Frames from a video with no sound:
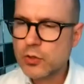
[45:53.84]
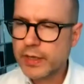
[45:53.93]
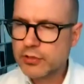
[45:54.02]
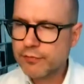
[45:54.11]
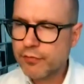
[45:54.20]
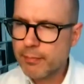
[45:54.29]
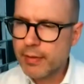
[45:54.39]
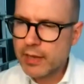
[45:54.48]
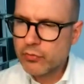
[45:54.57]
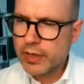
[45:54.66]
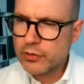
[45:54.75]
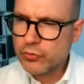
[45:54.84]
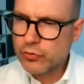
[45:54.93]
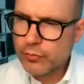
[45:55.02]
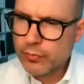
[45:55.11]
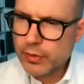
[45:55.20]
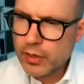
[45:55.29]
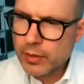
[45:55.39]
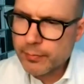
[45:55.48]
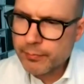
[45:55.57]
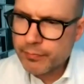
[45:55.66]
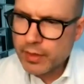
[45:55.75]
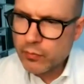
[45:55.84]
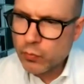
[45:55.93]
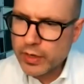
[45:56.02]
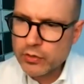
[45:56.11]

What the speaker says: question from Manuel. Do you, when